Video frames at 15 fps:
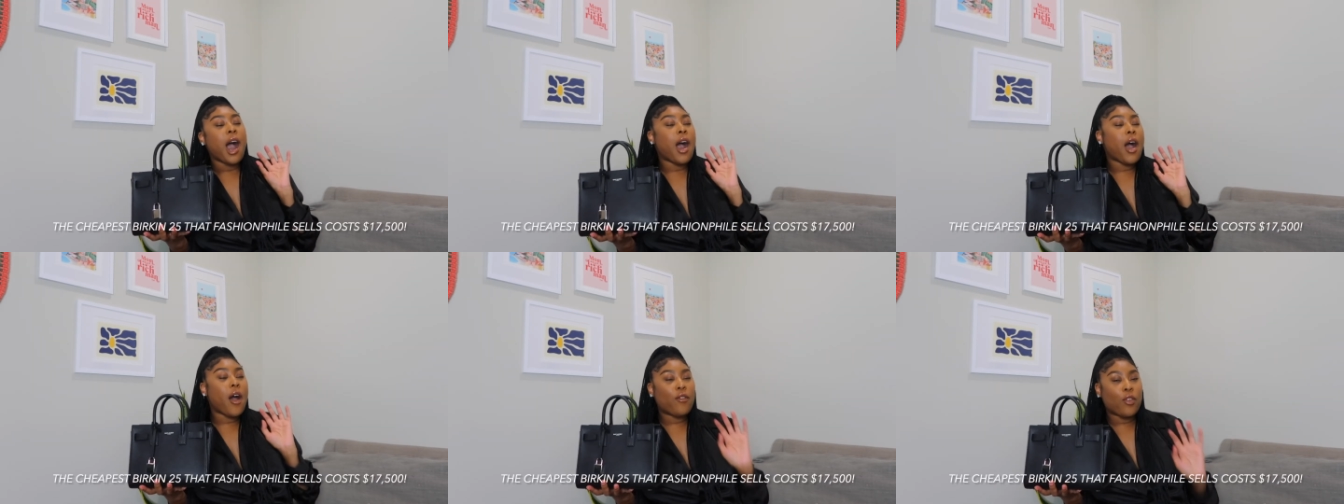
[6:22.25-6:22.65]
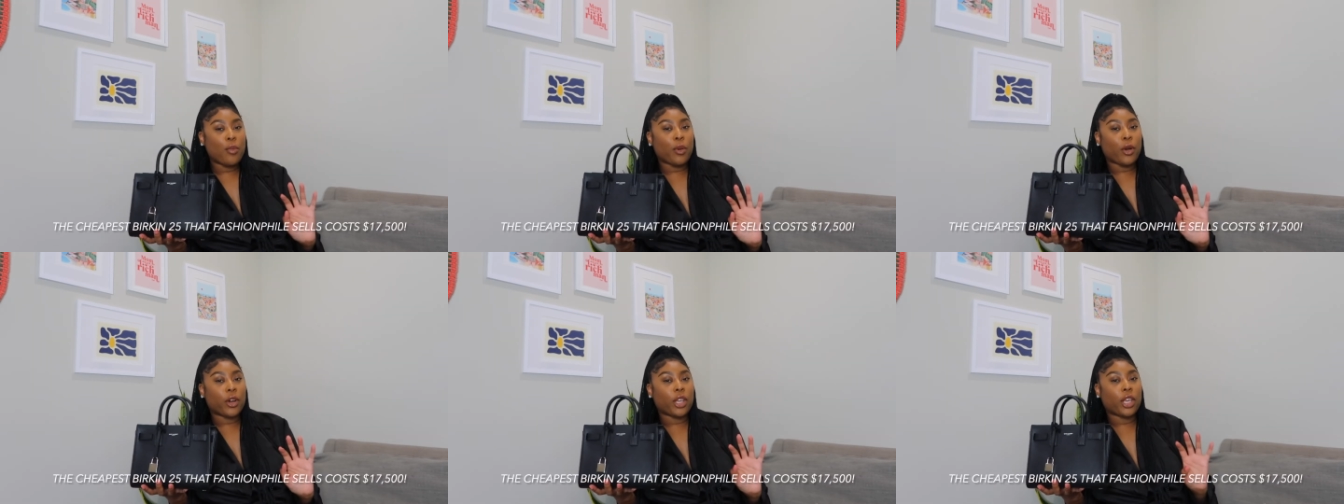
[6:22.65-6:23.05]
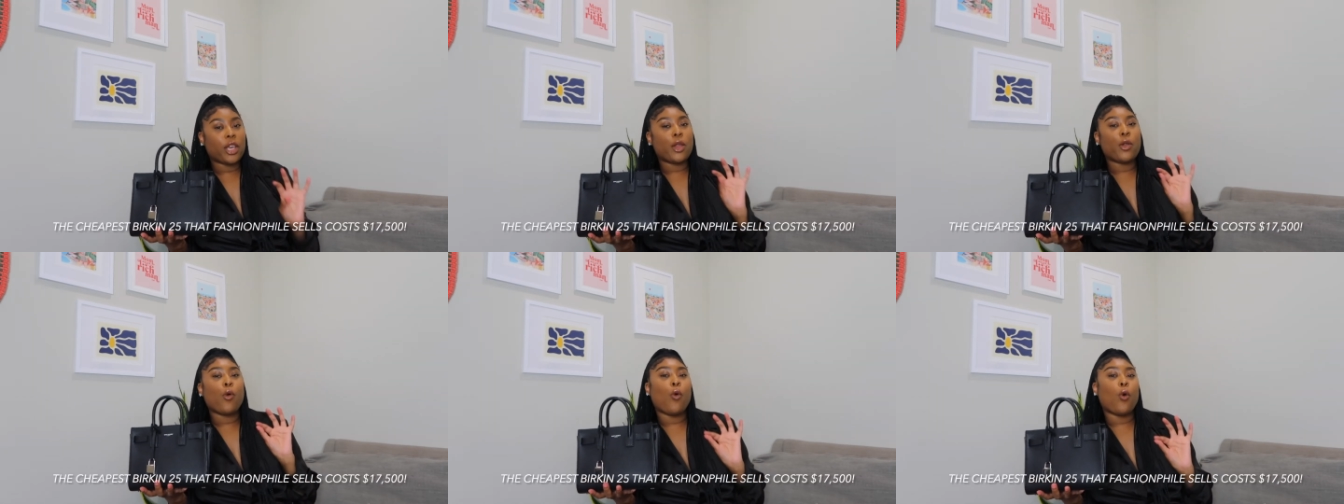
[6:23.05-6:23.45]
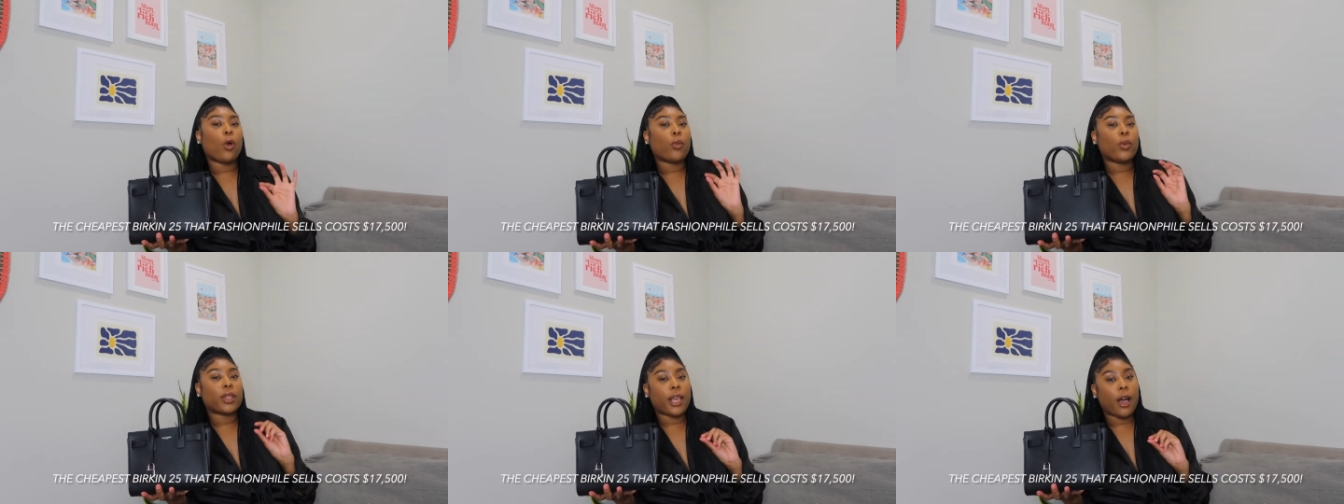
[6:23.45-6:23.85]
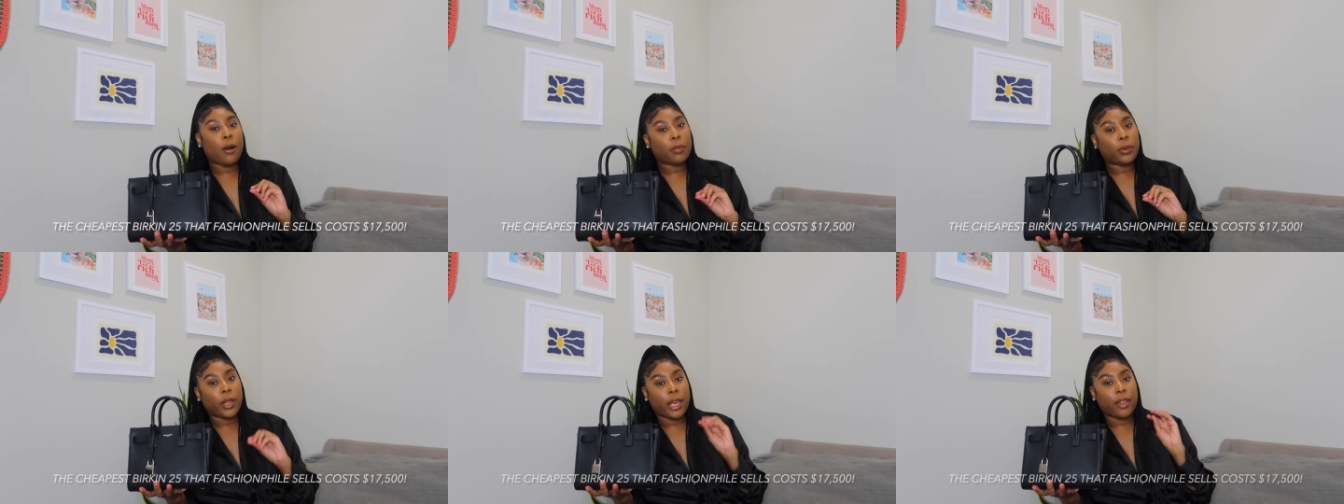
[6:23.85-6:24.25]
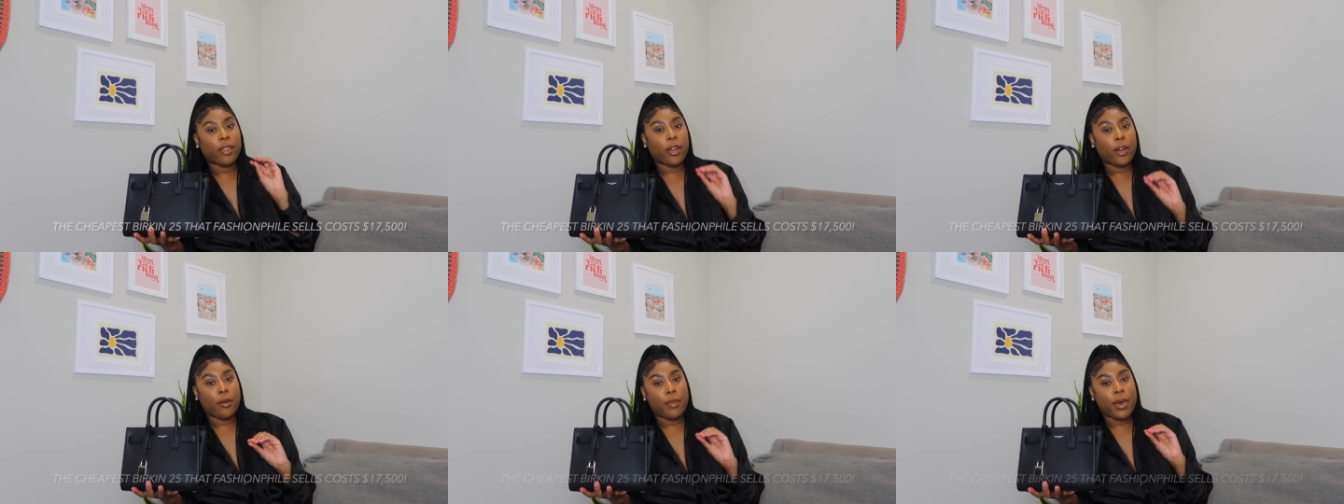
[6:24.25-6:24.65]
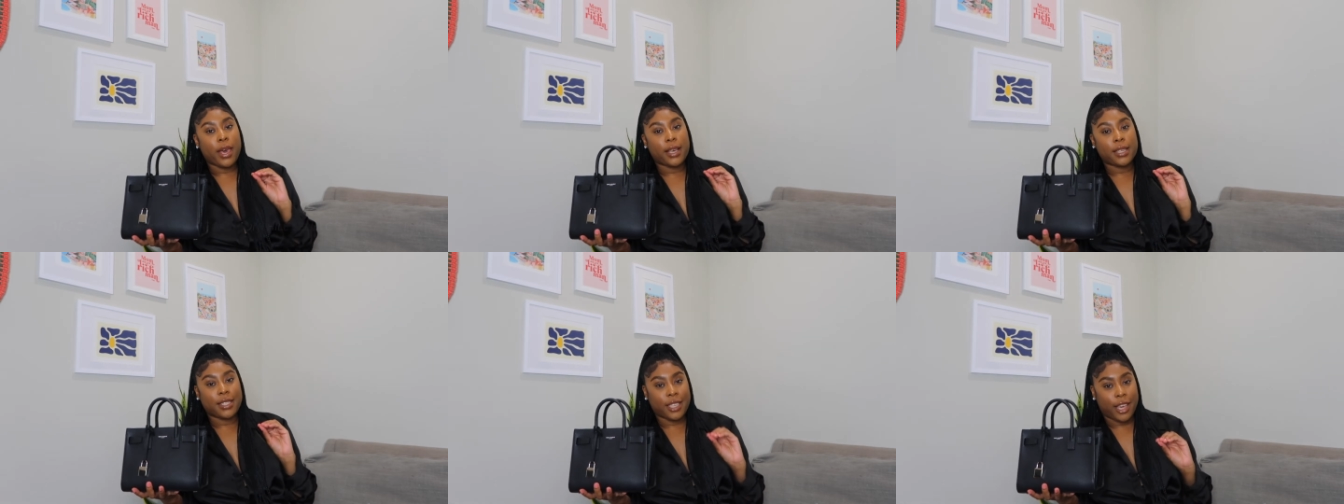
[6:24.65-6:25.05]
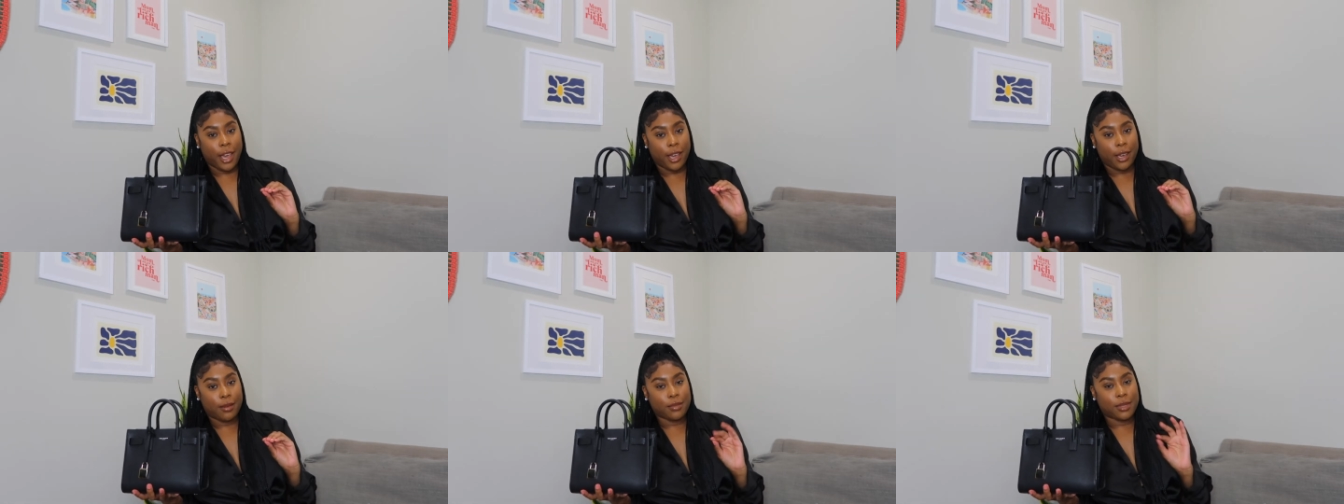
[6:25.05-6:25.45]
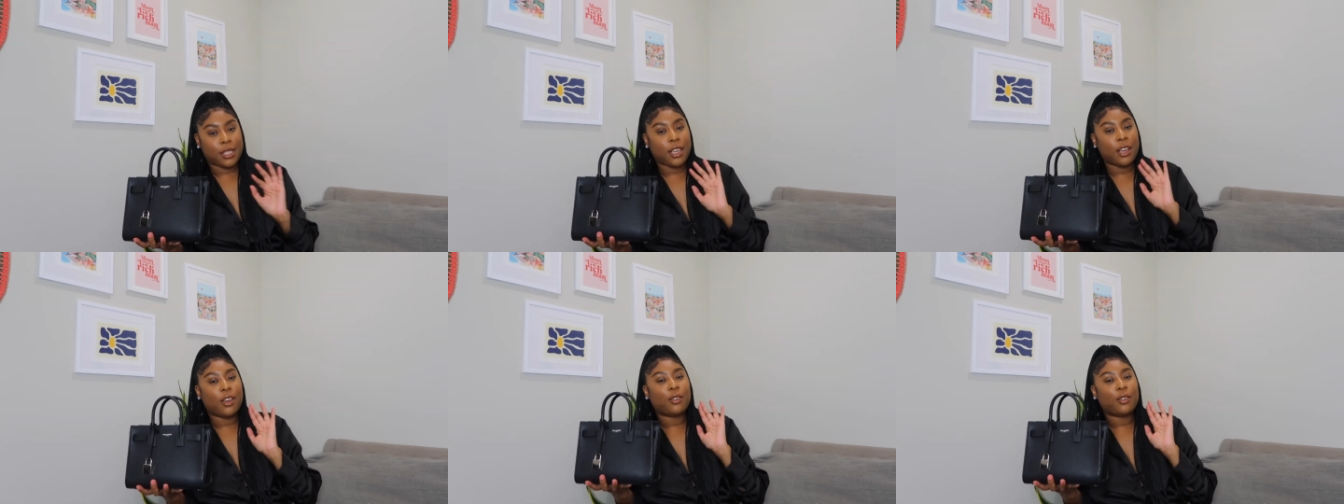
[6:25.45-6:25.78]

of a Birkin or without playing the Hermes games,